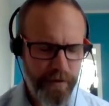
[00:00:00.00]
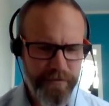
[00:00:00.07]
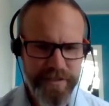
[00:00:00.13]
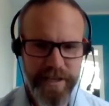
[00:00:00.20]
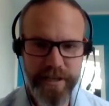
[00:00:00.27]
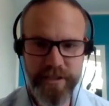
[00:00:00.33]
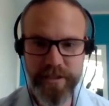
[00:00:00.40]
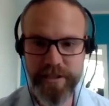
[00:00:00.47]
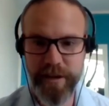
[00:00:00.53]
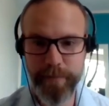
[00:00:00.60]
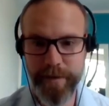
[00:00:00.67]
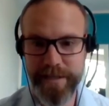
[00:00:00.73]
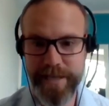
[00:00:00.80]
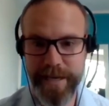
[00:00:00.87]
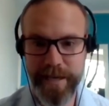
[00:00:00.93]
conversations that
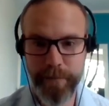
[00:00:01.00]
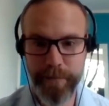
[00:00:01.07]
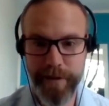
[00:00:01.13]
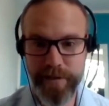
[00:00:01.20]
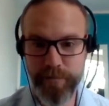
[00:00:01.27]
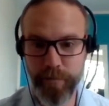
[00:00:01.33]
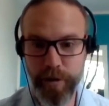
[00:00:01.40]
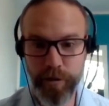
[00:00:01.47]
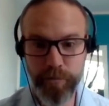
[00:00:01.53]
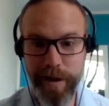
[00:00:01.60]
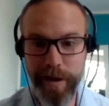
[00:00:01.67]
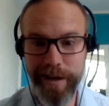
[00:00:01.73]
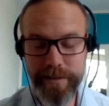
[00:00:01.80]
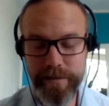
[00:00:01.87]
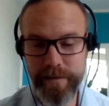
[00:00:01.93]
have been taking place
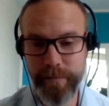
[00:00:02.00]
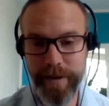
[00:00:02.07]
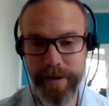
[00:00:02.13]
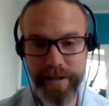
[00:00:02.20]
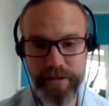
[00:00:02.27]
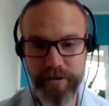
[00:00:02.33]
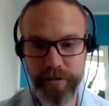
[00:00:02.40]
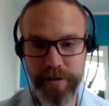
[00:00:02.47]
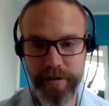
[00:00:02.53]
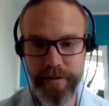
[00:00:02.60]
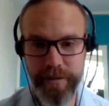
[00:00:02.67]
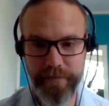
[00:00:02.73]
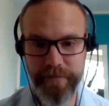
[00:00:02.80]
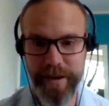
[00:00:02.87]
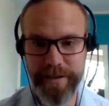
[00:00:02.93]
worldwide to make sure
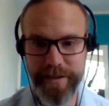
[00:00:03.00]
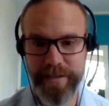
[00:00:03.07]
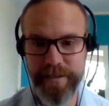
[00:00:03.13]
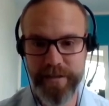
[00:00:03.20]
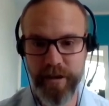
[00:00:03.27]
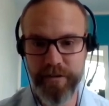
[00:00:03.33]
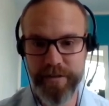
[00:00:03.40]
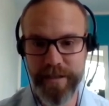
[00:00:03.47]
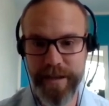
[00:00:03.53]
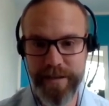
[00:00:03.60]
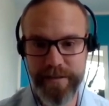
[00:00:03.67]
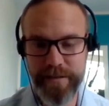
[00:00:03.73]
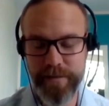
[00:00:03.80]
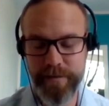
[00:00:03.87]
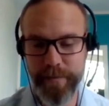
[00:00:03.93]
that vaccines aren't
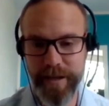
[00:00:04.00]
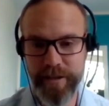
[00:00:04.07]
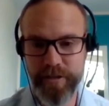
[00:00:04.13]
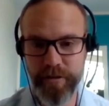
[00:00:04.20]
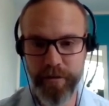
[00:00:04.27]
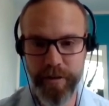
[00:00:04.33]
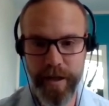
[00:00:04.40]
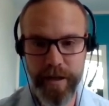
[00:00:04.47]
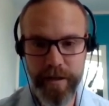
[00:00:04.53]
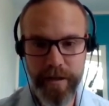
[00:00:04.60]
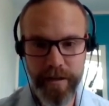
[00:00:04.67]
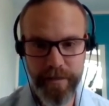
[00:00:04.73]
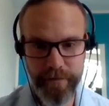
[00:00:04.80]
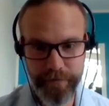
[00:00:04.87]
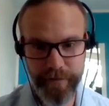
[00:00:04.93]
delayed, and to make sure that
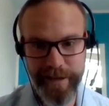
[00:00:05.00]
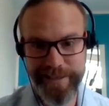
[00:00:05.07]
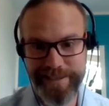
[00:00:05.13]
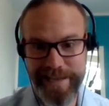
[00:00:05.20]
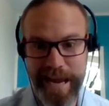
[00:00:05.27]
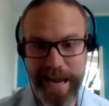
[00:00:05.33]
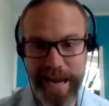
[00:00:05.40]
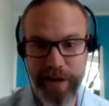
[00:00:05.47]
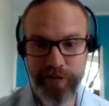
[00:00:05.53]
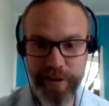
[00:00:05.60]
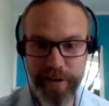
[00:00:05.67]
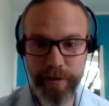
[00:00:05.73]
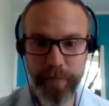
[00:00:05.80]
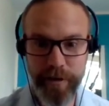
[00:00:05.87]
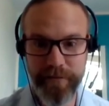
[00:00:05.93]
the flights carrying
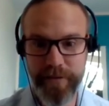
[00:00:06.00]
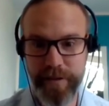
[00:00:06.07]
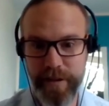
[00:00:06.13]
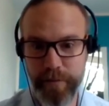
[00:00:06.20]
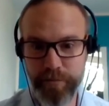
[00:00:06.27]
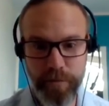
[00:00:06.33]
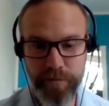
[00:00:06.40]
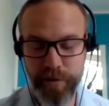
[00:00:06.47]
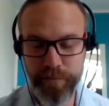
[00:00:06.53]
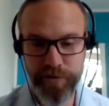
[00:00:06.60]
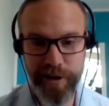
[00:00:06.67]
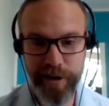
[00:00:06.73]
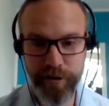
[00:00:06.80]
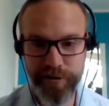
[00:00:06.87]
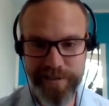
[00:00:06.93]
them are given the appropriate
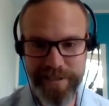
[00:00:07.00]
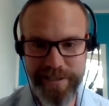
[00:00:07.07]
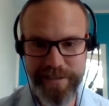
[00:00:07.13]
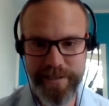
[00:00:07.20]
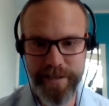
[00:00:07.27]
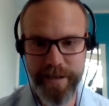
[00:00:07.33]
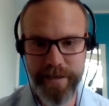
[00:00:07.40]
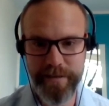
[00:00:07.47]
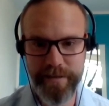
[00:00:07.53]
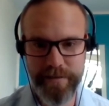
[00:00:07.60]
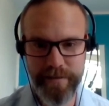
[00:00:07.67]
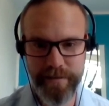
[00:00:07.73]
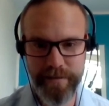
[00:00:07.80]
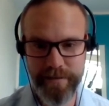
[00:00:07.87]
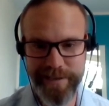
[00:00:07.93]
priority to get
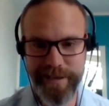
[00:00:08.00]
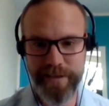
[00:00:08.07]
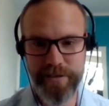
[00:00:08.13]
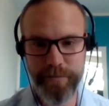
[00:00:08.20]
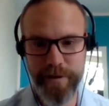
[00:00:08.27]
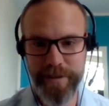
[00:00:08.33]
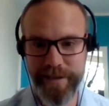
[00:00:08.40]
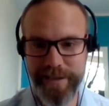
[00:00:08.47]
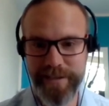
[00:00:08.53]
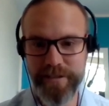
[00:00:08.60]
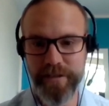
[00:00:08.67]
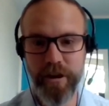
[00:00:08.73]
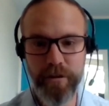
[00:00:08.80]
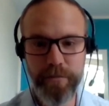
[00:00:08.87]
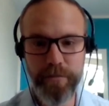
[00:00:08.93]
to where they need
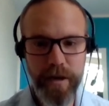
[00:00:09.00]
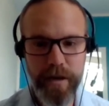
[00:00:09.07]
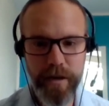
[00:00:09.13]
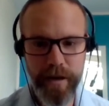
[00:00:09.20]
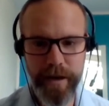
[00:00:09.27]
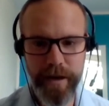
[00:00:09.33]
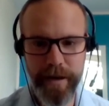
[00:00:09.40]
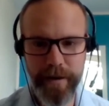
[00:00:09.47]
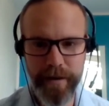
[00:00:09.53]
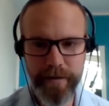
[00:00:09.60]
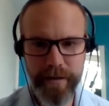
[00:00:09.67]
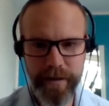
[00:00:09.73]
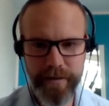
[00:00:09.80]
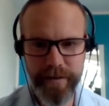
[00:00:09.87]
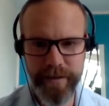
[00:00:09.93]
to go. I
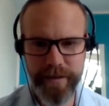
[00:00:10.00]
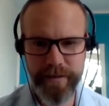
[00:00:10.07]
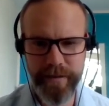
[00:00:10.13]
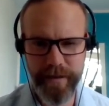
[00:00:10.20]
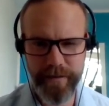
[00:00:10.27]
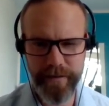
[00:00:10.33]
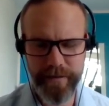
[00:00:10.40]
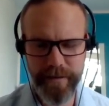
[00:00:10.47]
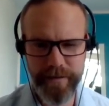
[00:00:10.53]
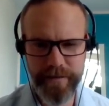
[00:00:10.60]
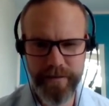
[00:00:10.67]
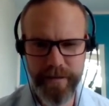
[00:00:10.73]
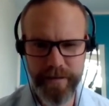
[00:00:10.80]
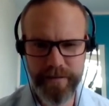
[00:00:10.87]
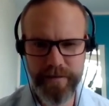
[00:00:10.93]
think
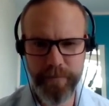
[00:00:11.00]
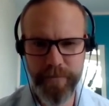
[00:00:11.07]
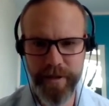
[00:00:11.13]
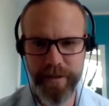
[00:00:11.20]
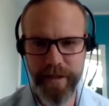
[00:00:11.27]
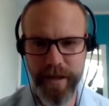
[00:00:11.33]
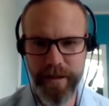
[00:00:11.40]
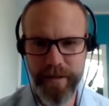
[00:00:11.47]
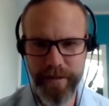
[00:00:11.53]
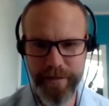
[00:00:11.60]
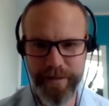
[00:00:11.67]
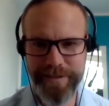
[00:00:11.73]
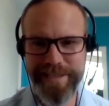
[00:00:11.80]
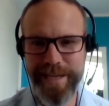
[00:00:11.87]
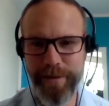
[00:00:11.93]
that's something that
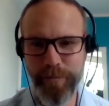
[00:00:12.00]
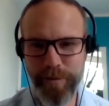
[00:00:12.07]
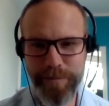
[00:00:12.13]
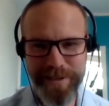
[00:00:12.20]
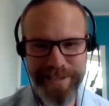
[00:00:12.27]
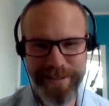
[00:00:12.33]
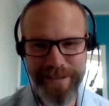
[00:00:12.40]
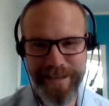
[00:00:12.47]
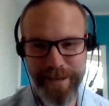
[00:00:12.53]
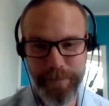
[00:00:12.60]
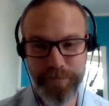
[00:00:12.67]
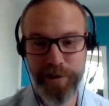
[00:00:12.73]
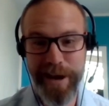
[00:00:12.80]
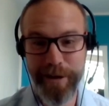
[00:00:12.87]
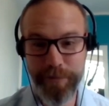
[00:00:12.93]
the team were particularly
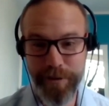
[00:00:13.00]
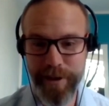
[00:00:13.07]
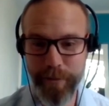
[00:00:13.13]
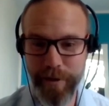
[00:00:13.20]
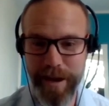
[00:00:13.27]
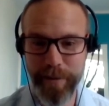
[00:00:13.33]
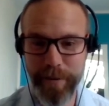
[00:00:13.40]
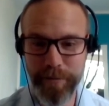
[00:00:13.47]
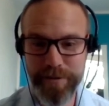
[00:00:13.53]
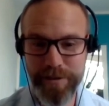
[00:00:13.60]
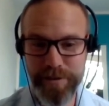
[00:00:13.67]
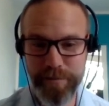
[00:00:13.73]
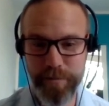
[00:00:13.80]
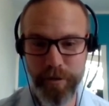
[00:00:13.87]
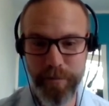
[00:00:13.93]
proud that they were able
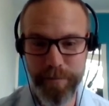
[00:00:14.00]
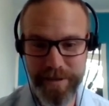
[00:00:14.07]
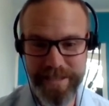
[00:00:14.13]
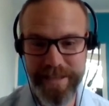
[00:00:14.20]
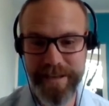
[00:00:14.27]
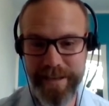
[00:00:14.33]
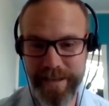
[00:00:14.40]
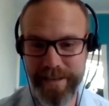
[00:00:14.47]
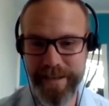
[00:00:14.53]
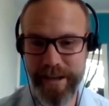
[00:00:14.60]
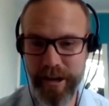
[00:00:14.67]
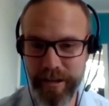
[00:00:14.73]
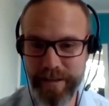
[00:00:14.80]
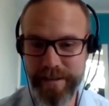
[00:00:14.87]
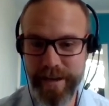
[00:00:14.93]
to support, particularly in
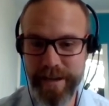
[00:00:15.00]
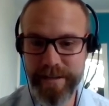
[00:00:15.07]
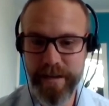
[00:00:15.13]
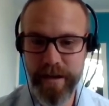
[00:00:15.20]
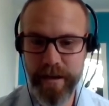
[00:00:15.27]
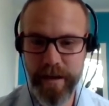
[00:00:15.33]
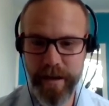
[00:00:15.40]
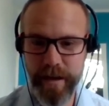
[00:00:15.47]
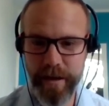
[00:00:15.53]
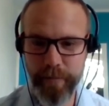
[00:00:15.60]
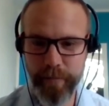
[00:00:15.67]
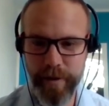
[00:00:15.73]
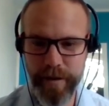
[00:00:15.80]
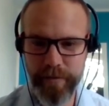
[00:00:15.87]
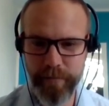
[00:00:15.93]
the early days
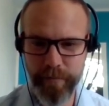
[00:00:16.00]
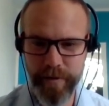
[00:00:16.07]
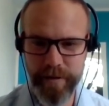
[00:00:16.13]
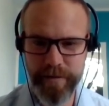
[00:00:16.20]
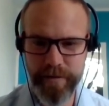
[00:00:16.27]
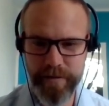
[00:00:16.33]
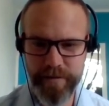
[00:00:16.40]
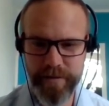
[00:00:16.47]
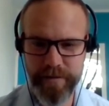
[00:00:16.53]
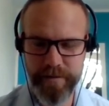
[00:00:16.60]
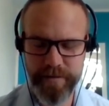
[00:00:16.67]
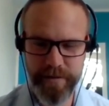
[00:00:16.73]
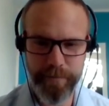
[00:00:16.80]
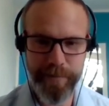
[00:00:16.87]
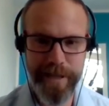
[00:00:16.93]
when
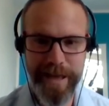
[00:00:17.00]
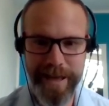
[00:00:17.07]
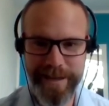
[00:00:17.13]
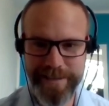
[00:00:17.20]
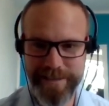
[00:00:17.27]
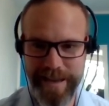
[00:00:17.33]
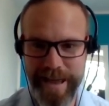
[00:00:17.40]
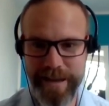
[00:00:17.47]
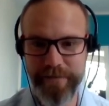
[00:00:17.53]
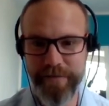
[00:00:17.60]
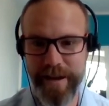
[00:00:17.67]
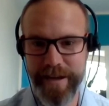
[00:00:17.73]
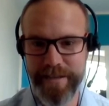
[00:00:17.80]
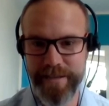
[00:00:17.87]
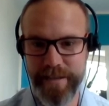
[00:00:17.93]
supplies and
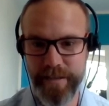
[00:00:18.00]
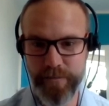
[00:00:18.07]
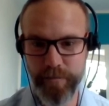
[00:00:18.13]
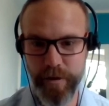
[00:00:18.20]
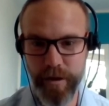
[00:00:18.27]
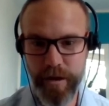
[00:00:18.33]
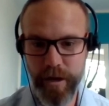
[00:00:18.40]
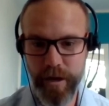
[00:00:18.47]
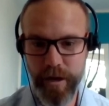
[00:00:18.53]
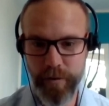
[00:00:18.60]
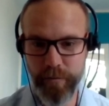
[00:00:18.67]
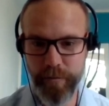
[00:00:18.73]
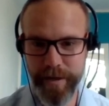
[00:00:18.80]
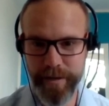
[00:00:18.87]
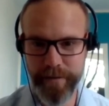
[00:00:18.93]
vaccines
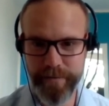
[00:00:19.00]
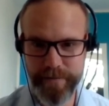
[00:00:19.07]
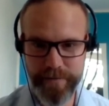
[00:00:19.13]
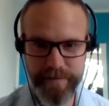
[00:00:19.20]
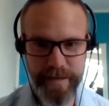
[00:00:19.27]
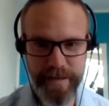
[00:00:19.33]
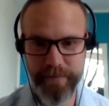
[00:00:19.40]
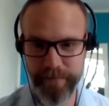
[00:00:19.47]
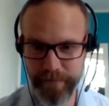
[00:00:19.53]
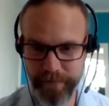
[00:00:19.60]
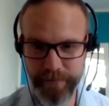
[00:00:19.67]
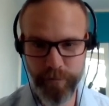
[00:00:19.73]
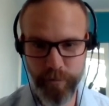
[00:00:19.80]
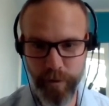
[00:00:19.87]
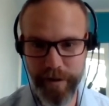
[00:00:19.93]
were being
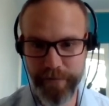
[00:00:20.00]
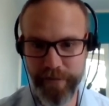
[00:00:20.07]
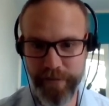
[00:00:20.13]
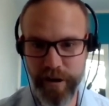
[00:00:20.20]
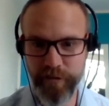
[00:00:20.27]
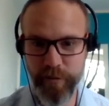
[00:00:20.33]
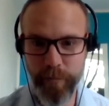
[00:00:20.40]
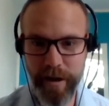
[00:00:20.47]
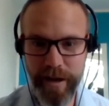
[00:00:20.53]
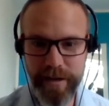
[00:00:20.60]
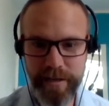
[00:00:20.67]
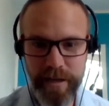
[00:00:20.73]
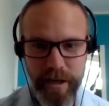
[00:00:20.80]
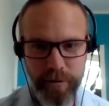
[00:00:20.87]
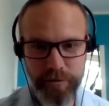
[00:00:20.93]
sent quite far and
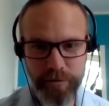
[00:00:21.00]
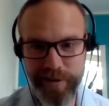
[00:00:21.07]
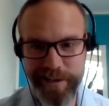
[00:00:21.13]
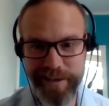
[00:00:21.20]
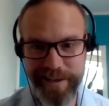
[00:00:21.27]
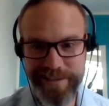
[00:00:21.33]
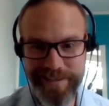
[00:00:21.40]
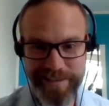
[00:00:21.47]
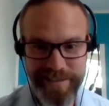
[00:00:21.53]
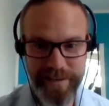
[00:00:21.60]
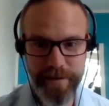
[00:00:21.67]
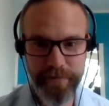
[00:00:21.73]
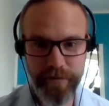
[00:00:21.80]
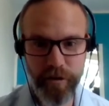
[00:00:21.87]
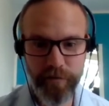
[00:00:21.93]
wide. It was really nice to
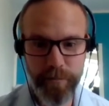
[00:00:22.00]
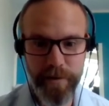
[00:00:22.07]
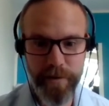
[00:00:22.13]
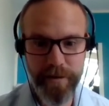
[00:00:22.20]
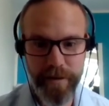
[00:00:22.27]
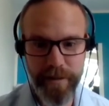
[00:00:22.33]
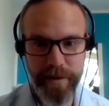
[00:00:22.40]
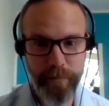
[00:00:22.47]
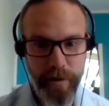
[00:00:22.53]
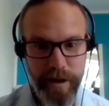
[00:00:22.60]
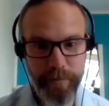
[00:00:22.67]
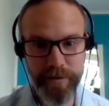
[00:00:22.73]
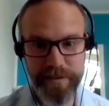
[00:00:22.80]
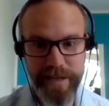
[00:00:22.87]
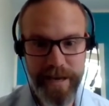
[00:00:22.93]
see the involvement that they were
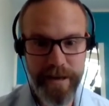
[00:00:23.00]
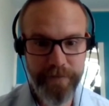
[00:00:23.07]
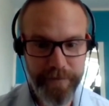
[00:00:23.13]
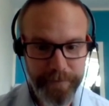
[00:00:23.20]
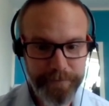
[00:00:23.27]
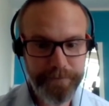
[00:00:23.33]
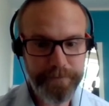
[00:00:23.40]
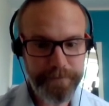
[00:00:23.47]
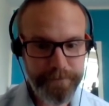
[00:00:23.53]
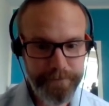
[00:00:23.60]
able to have.